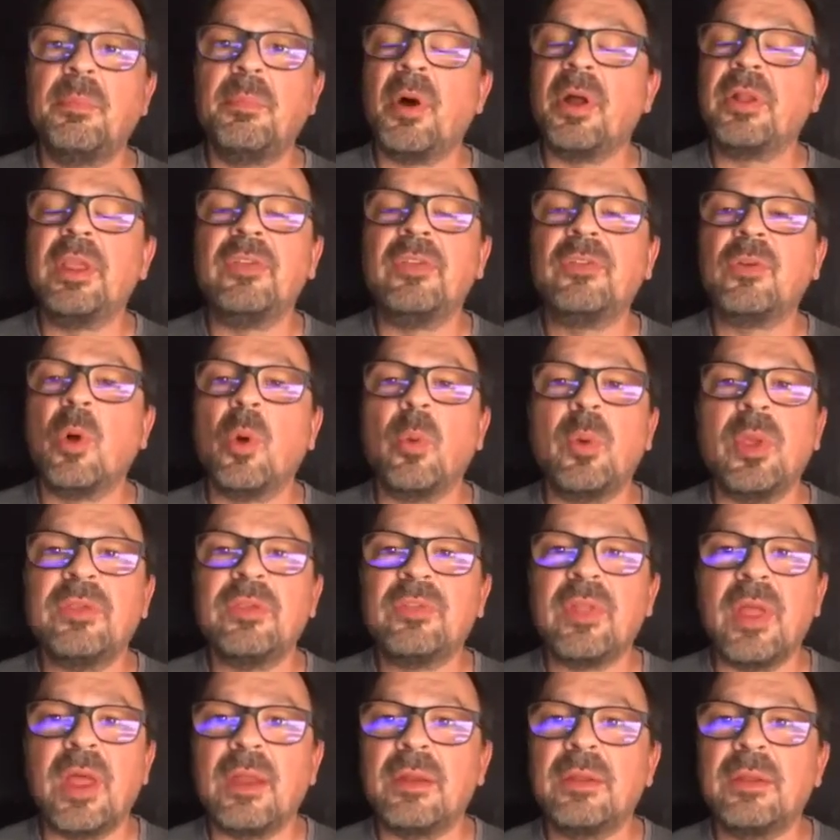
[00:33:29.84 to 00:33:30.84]
he's always
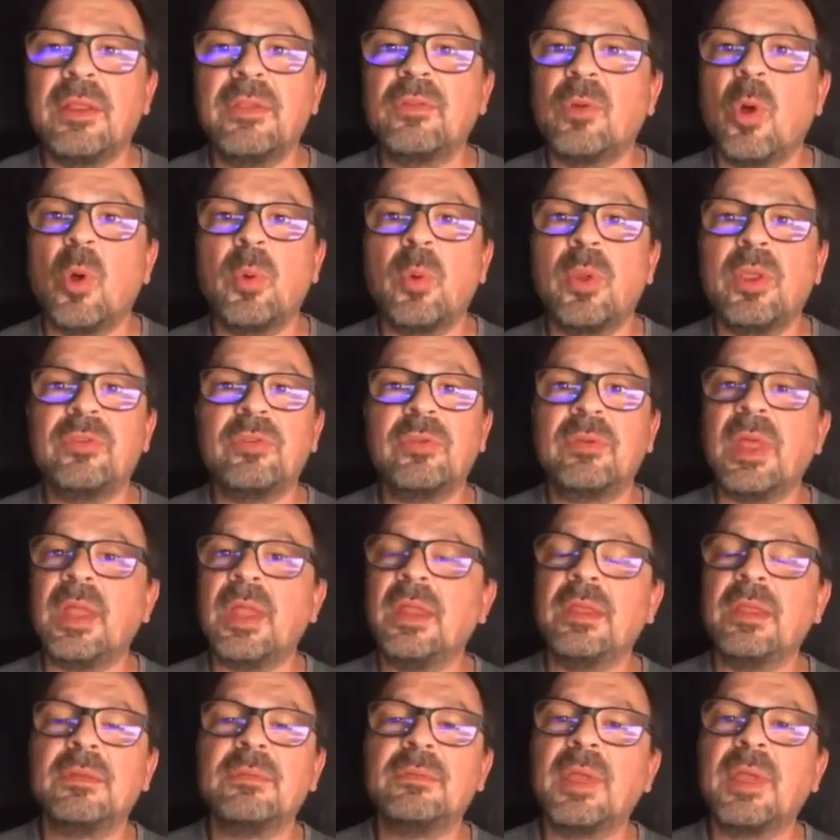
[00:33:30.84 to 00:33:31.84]
there. He's always
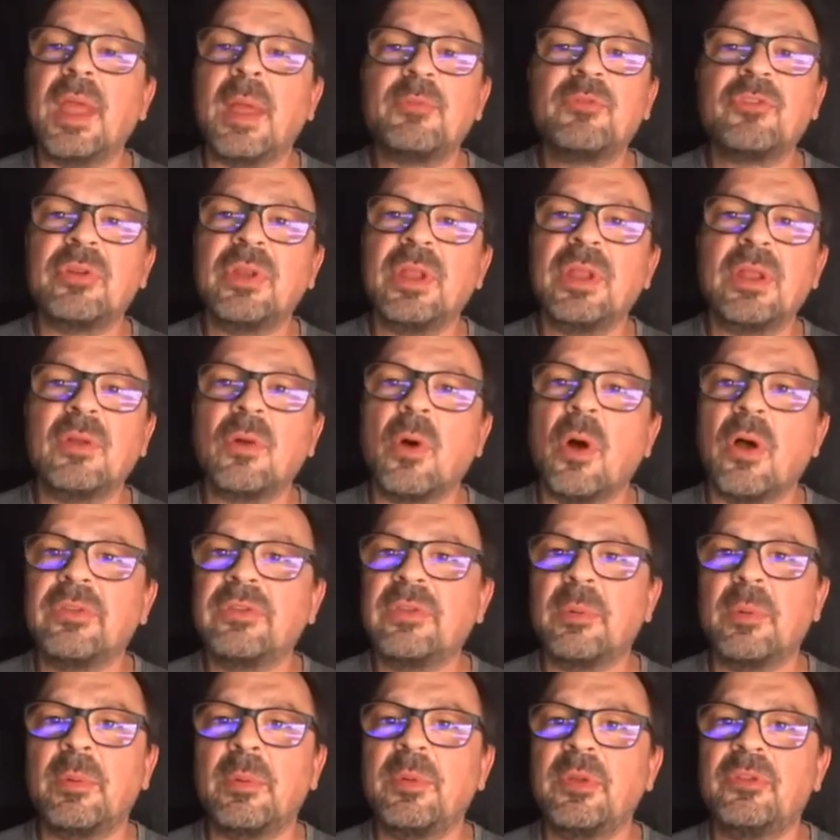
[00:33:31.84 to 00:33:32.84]
capturing
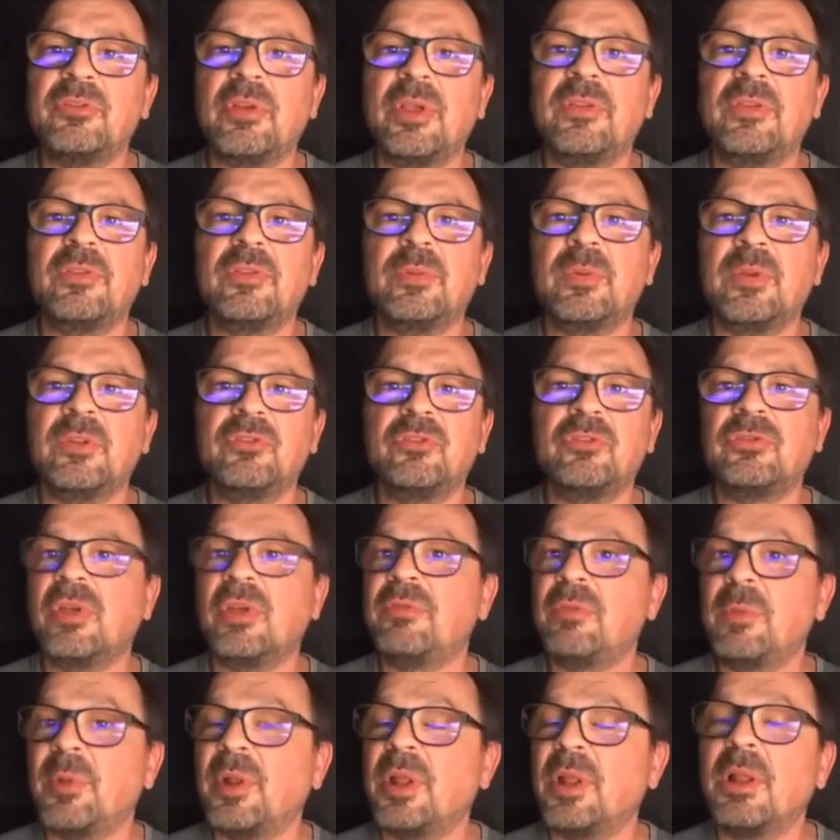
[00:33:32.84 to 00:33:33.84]
awesome images, which
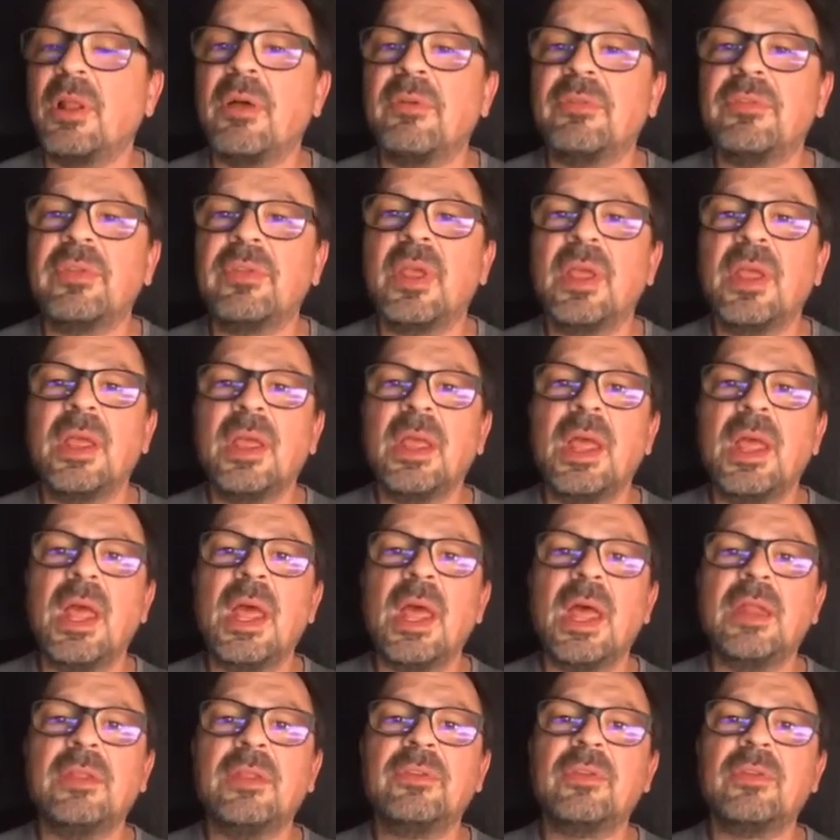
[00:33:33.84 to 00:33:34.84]
everybody loves.
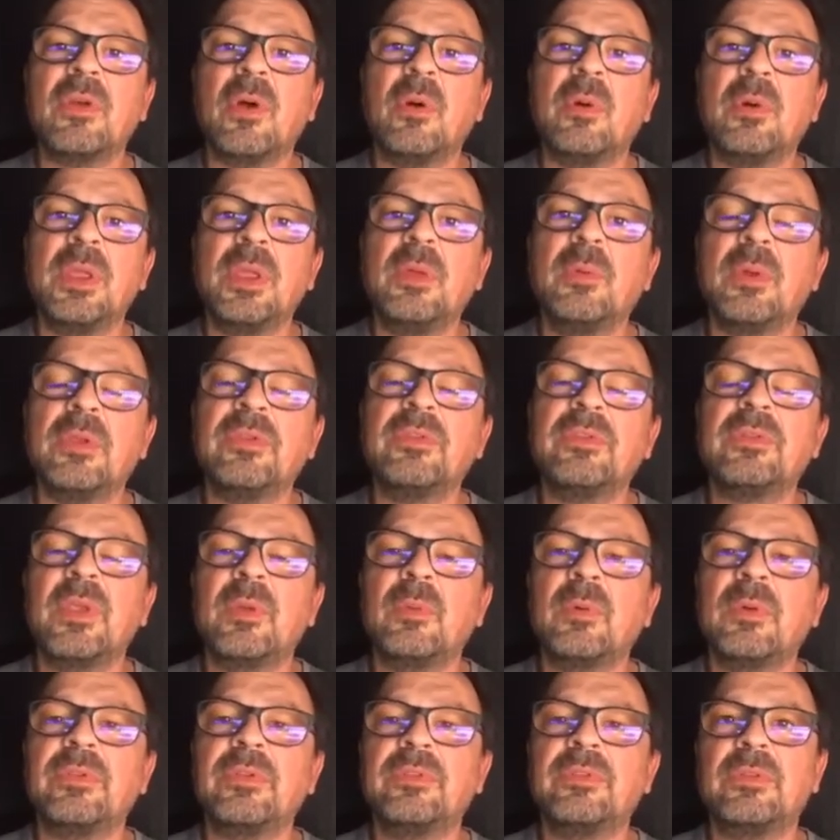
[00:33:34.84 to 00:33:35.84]
And so he was
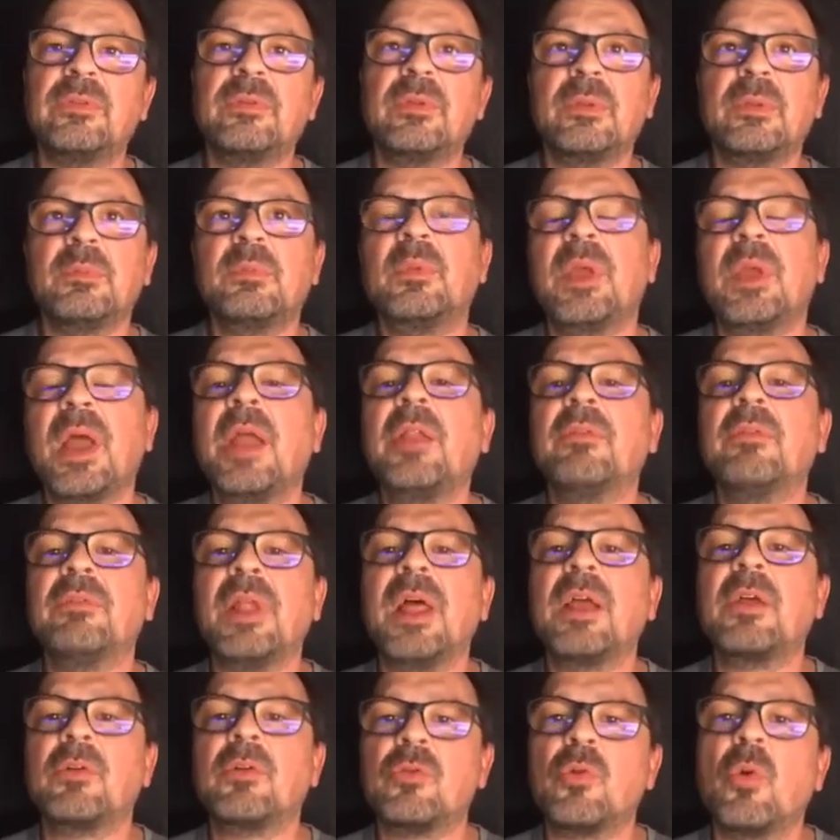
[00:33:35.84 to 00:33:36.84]
kind of
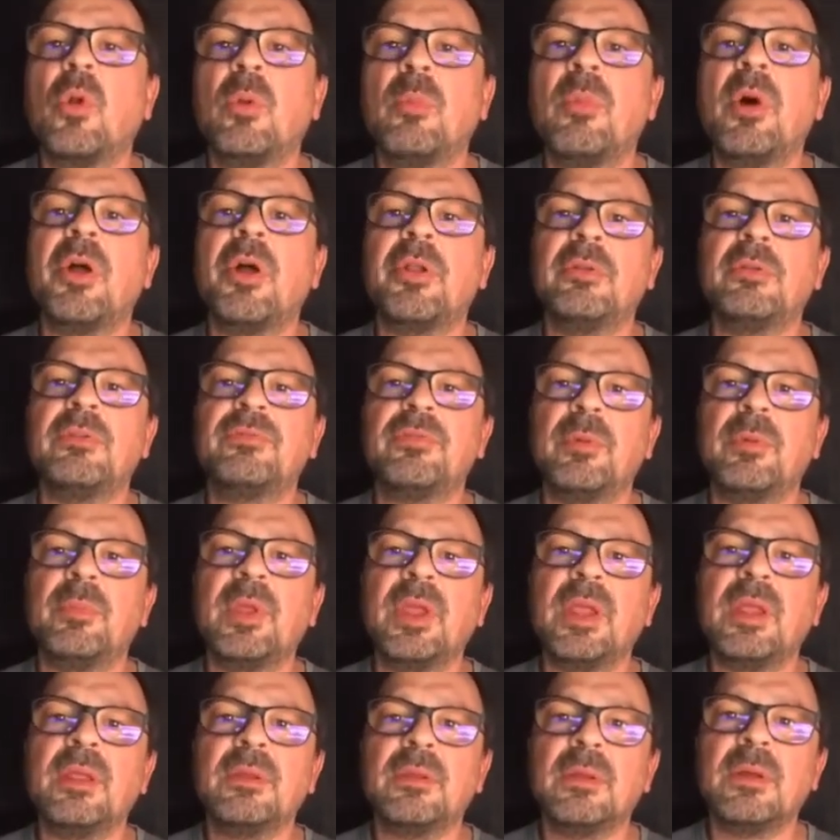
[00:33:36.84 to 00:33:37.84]
like a role model for
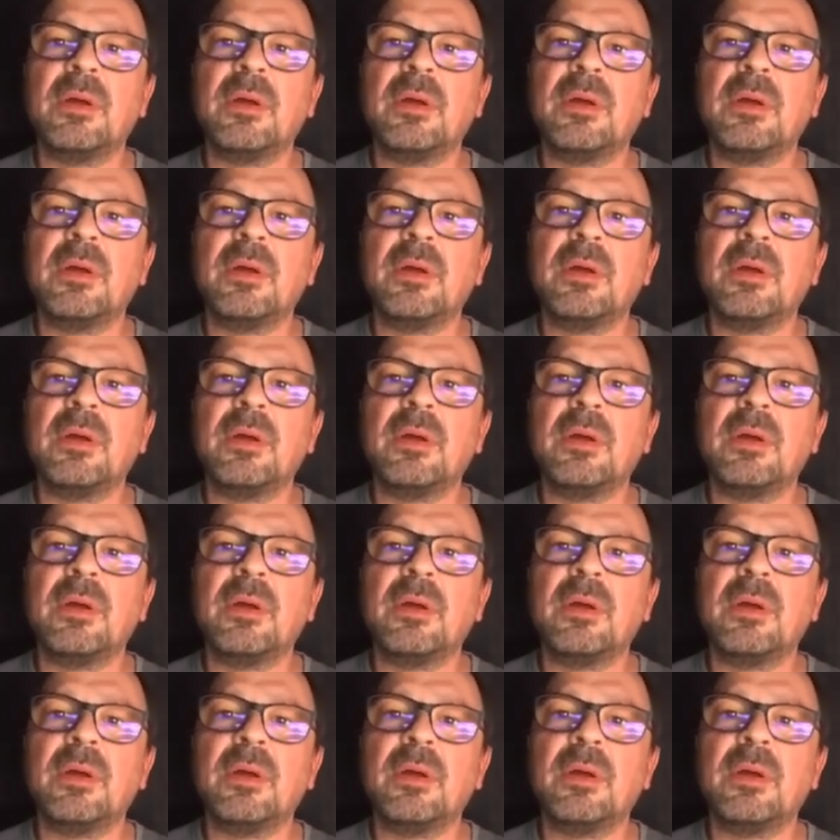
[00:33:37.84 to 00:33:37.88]
me.